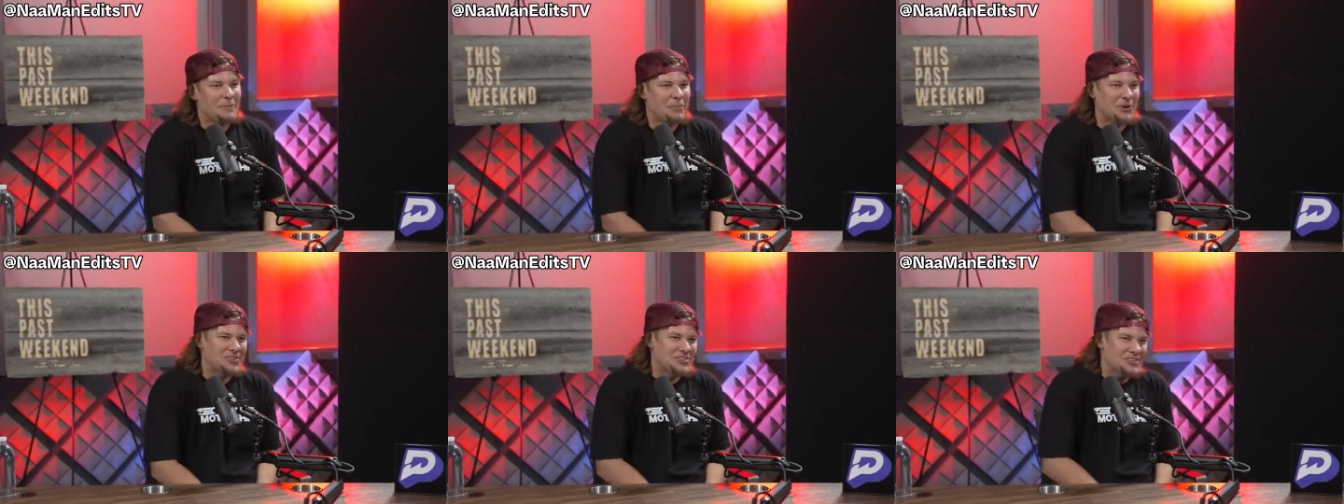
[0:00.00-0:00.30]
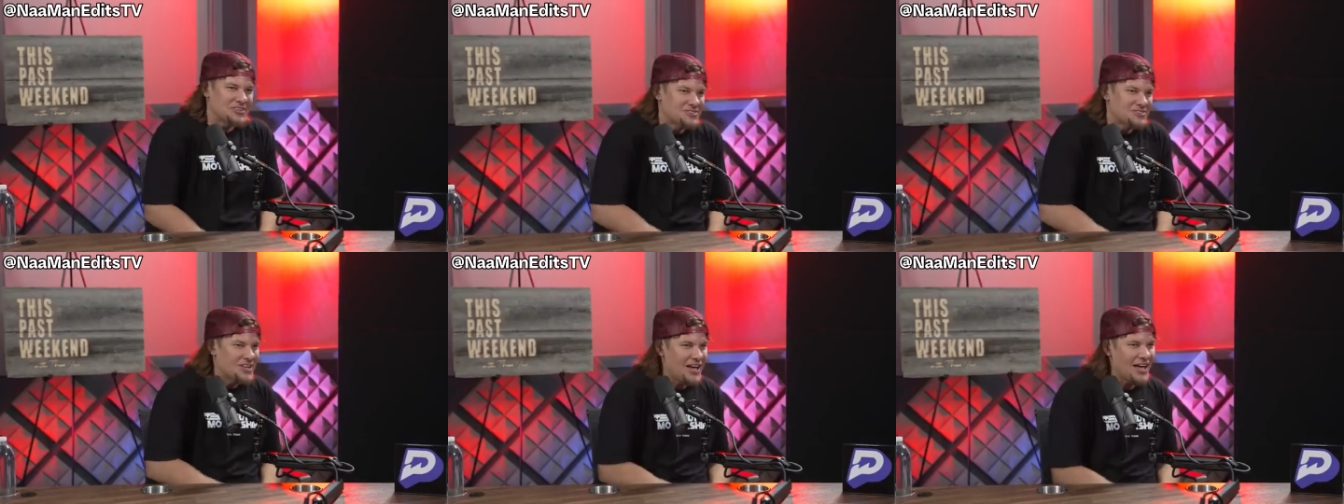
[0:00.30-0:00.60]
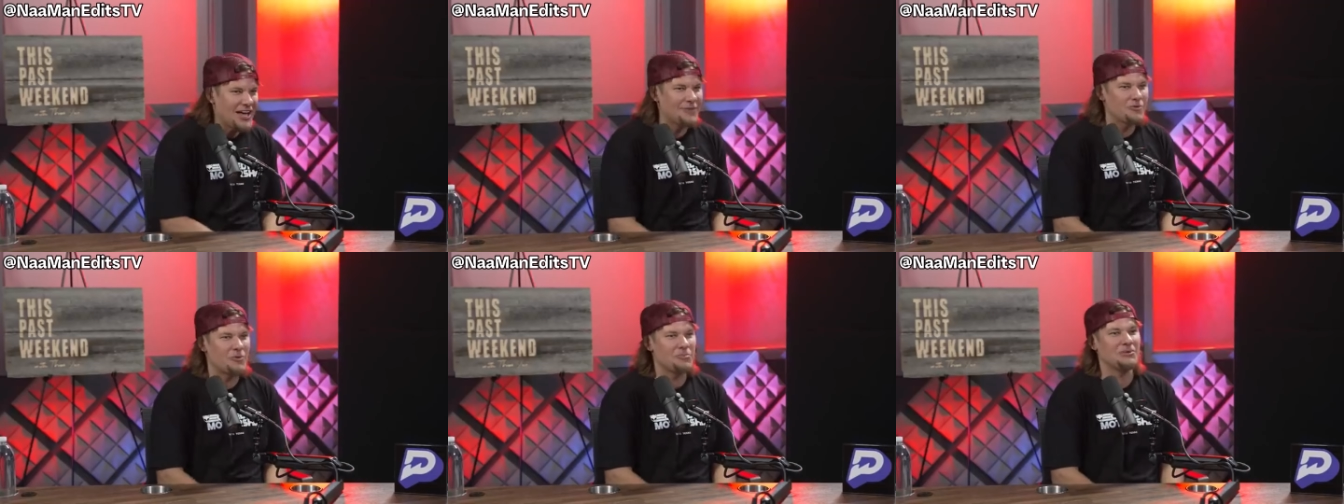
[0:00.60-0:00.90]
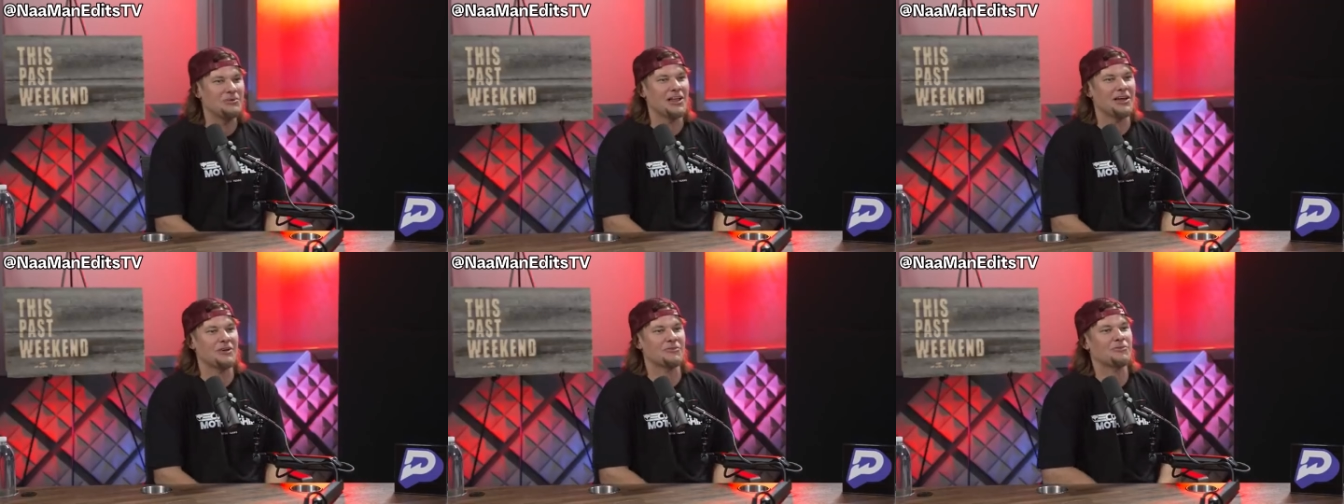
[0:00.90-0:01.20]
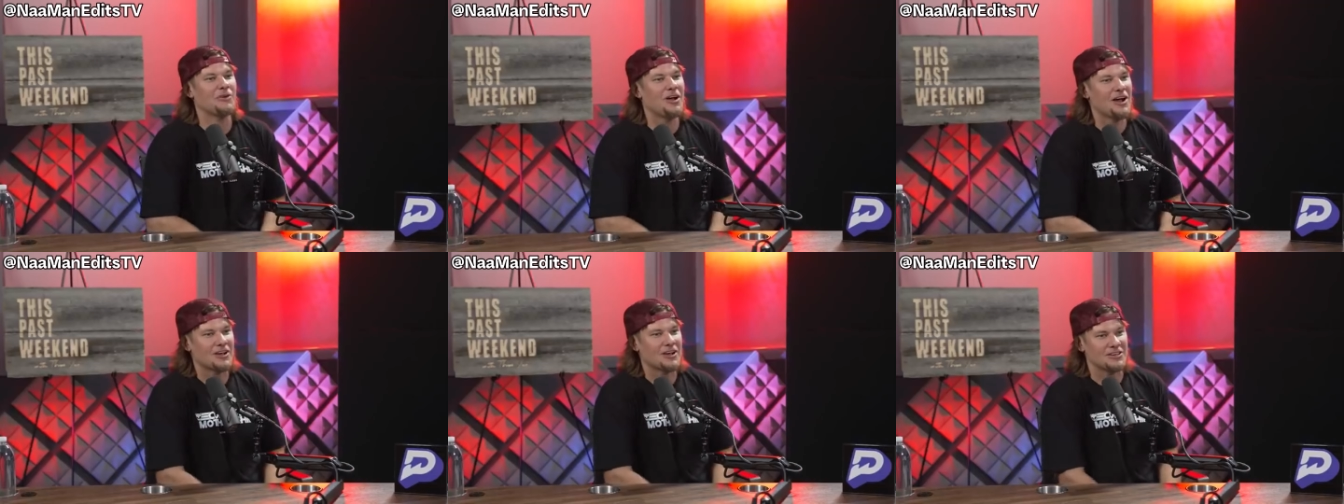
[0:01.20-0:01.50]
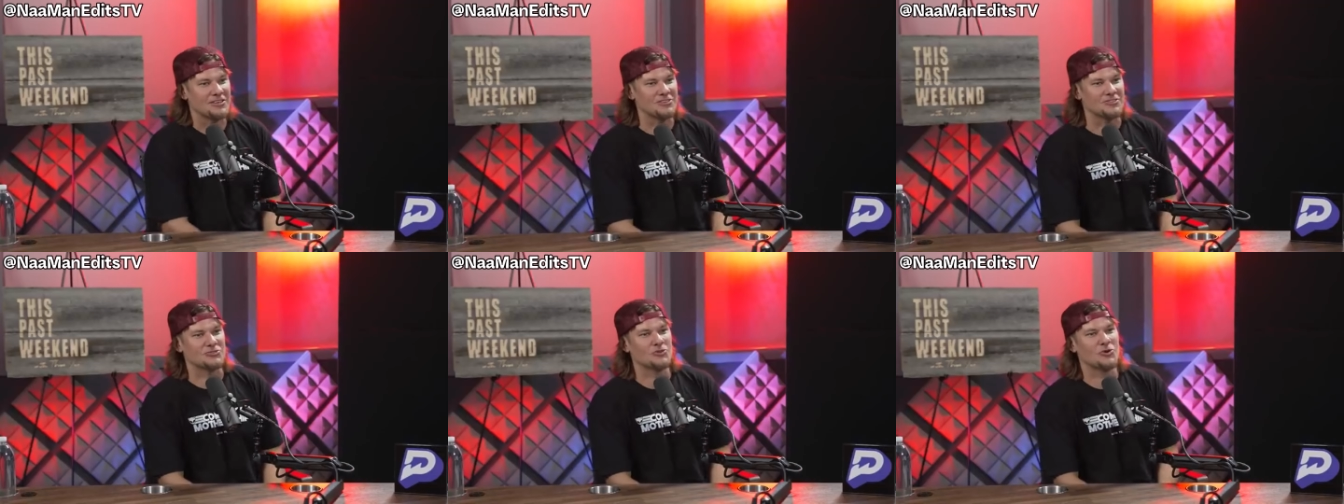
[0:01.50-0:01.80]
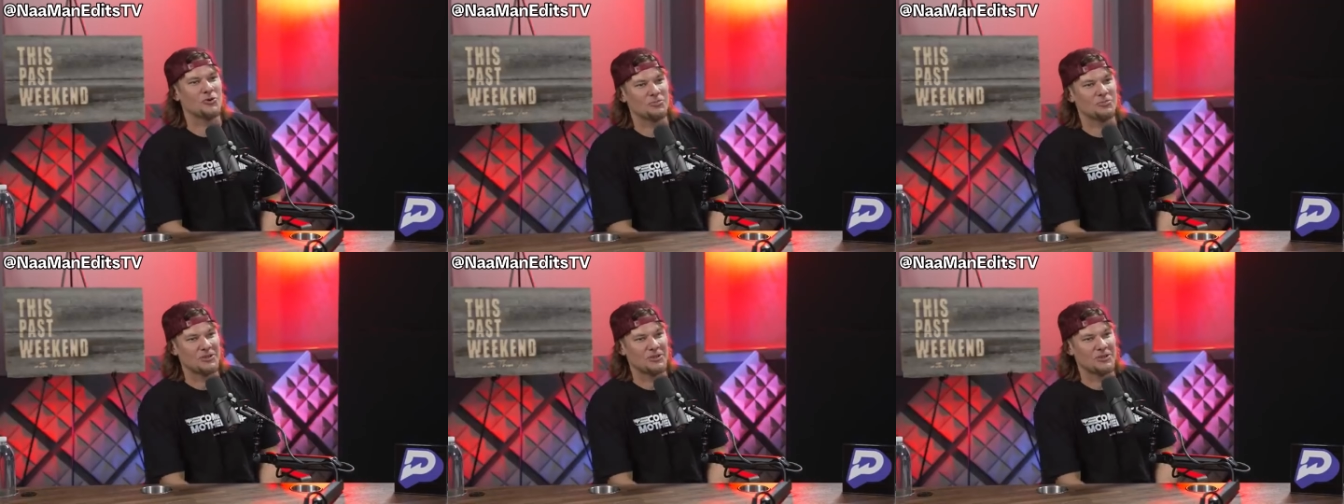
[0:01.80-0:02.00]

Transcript: But the dad would be like, Rocky, show